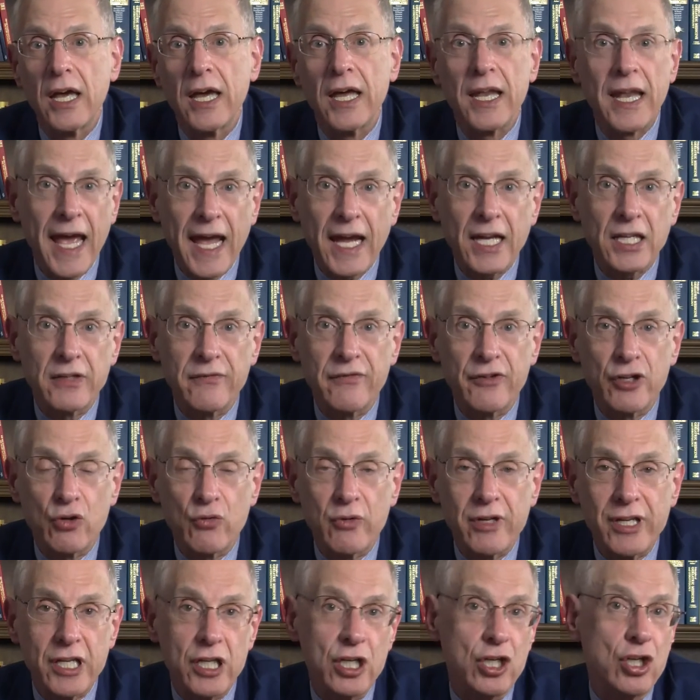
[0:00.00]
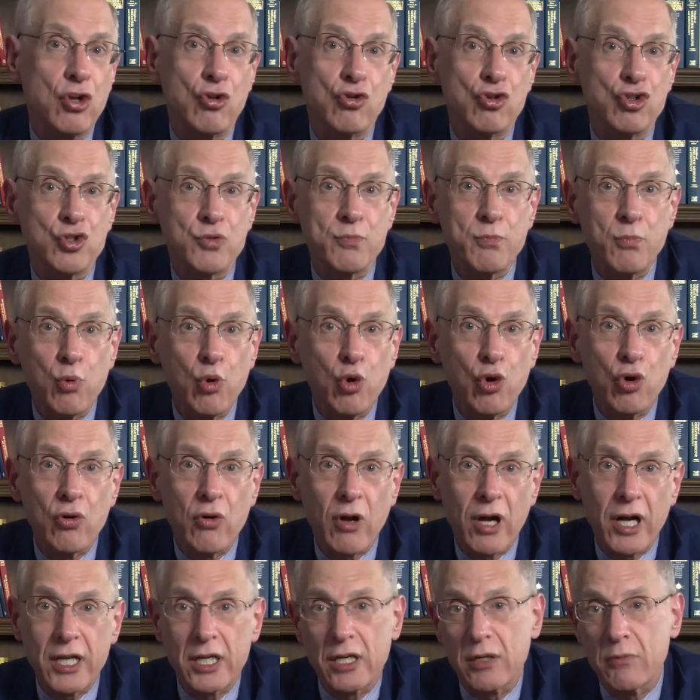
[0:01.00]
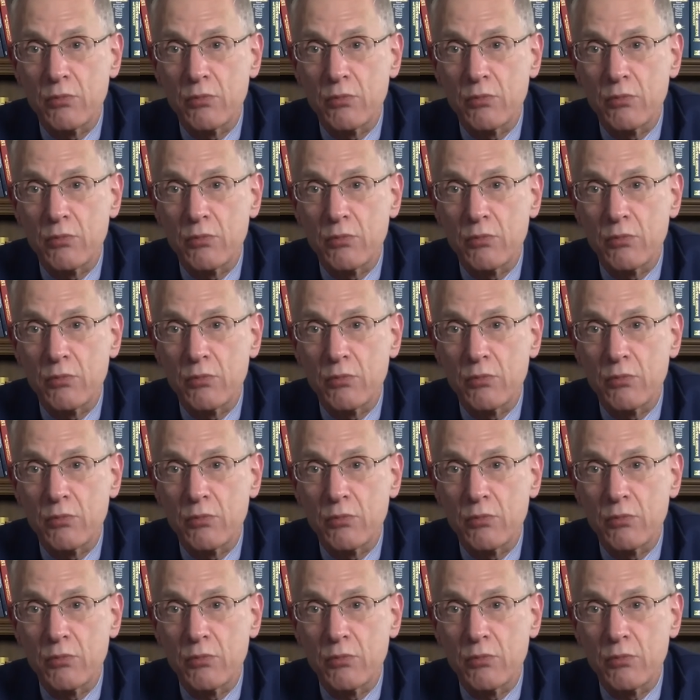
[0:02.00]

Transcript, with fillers: an active ingredient known as boron,